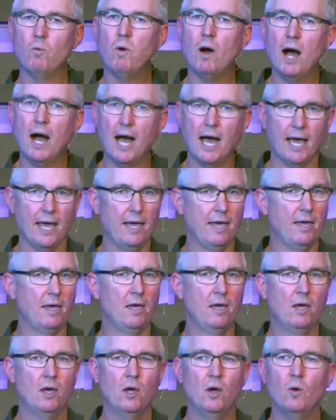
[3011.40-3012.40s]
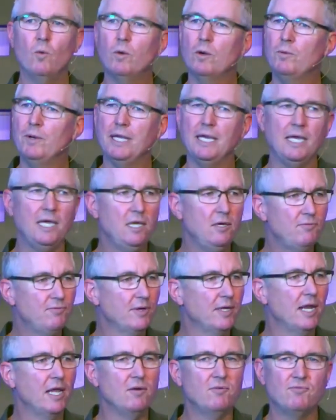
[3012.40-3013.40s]
Why would we
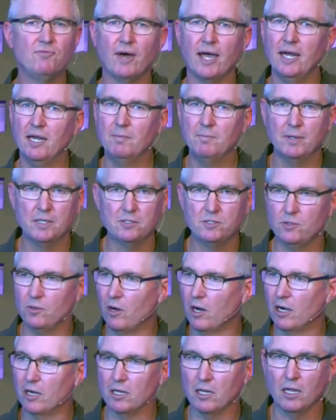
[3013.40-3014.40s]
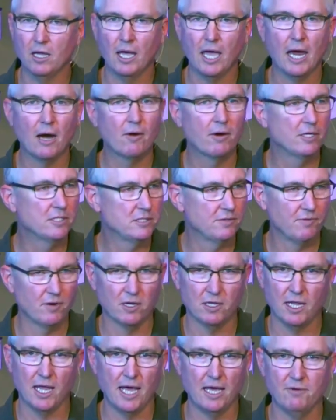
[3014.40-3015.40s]
even invite him into our areas of
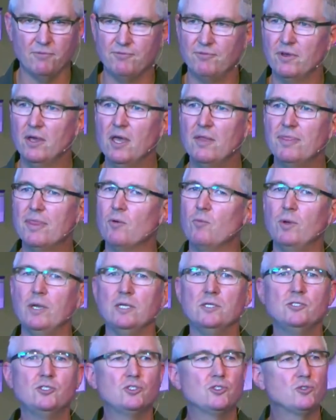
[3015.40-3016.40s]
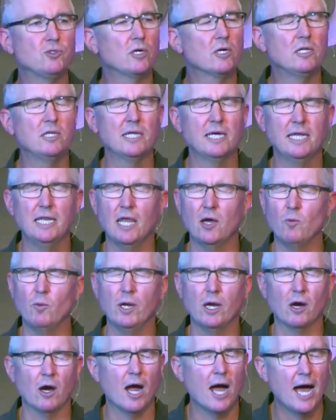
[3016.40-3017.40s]
our life that we struggle in, that
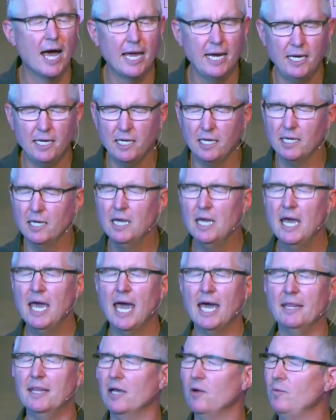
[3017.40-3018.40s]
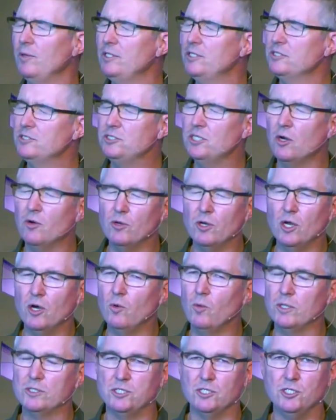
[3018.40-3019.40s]
we are hiding, and that we just don't
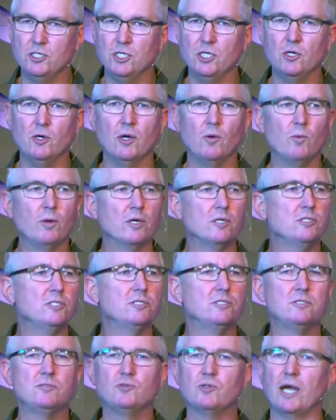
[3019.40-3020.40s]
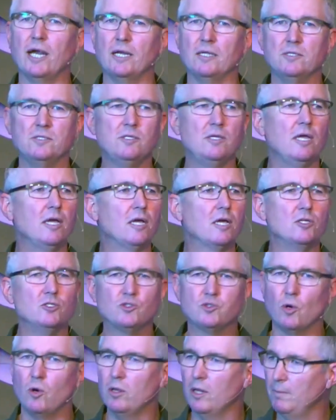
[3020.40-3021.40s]
know what to do, and we're just trying to
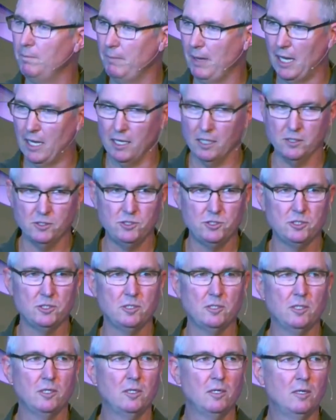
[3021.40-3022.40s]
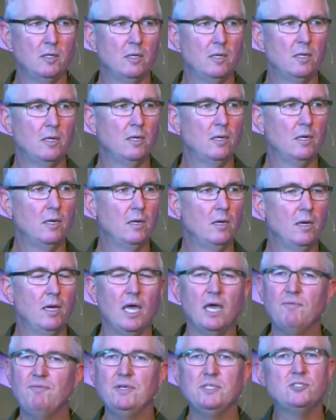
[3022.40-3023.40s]
control and manage
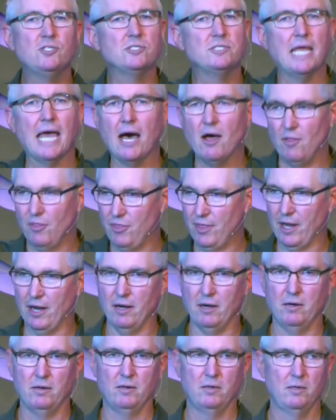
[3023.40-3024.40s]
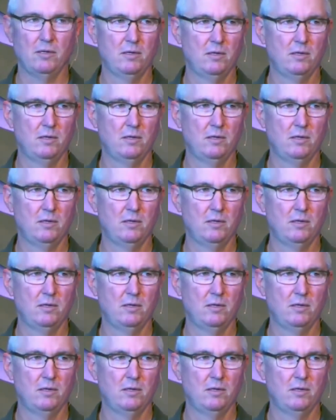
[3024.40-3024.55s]
if he's just out there?